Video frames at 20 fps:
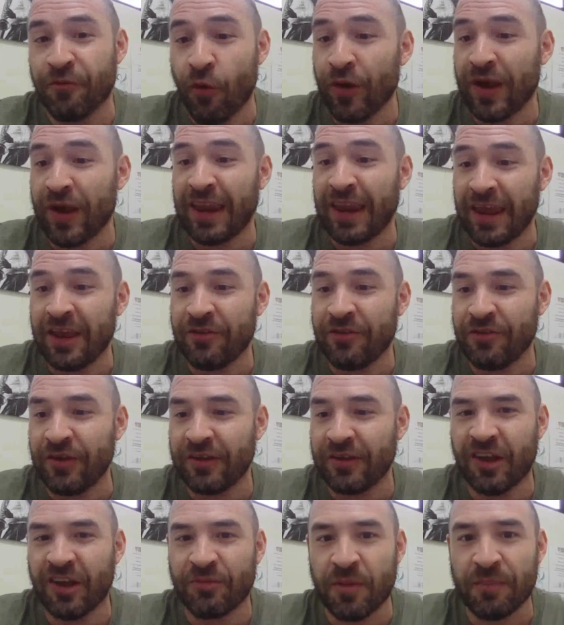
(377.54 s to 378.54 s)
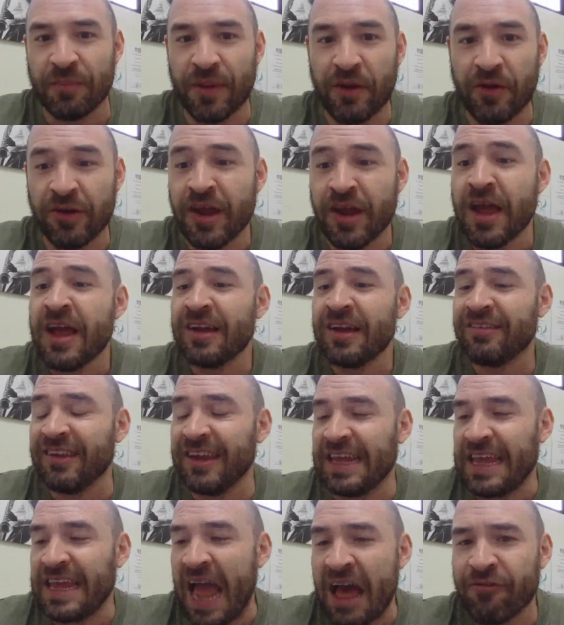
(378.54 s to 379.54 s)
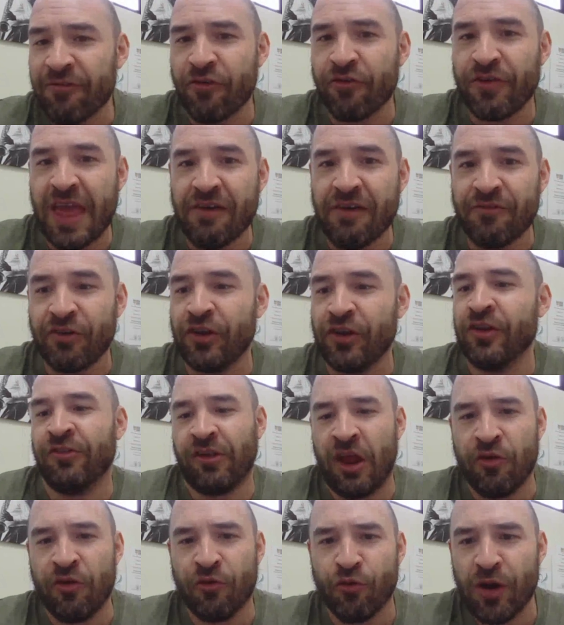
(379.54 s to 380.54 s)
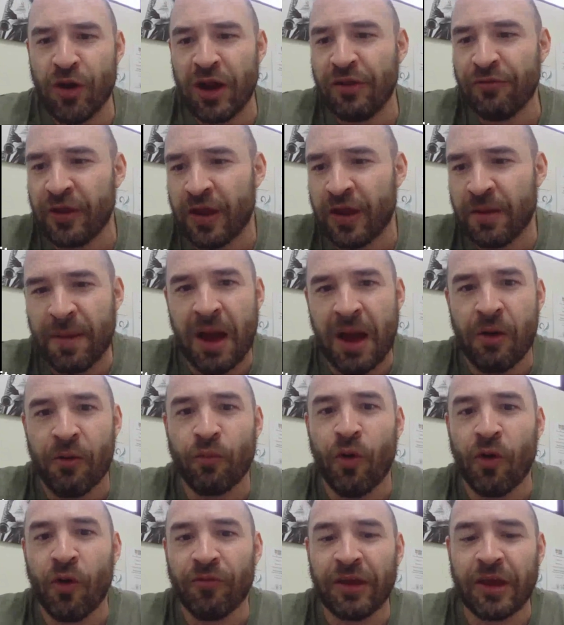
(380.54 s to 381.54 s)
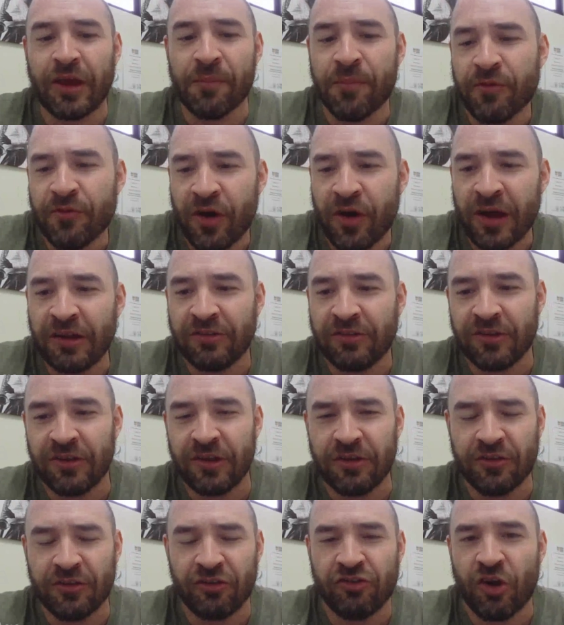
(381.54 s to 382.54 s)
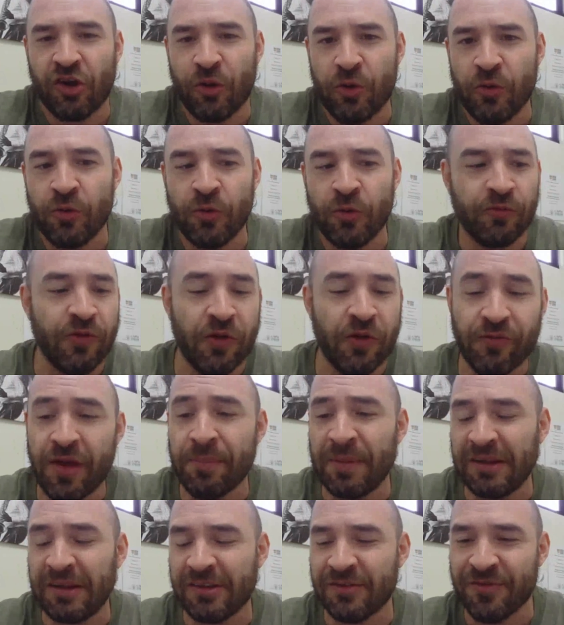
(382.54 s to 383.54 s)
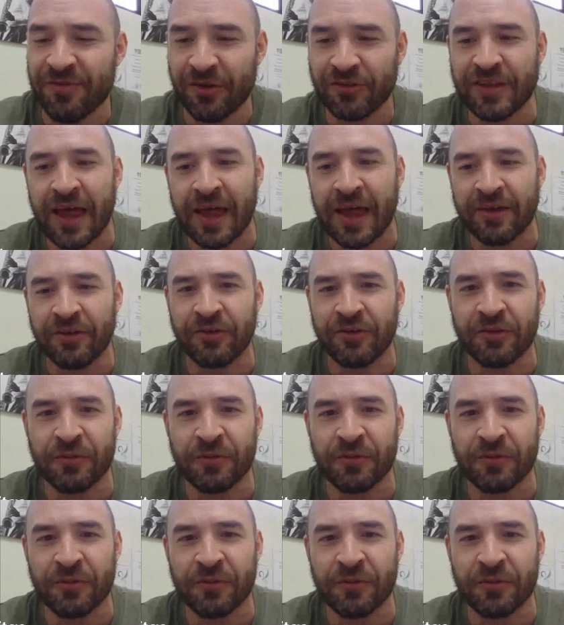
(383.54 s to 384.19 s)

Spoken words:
before getting into the assessment period to gather the evidence and really think about what they can provide to show that they're meeting those